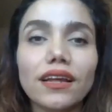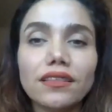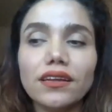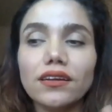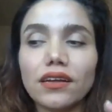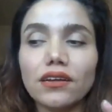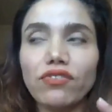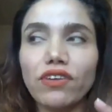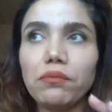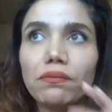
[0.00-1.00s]
I think if
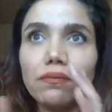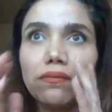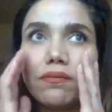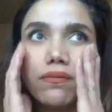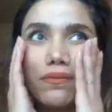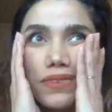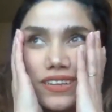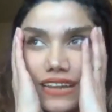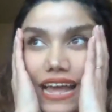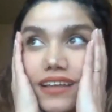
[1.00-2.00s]
I
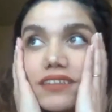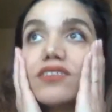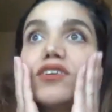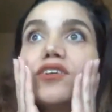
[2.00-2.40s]
might add,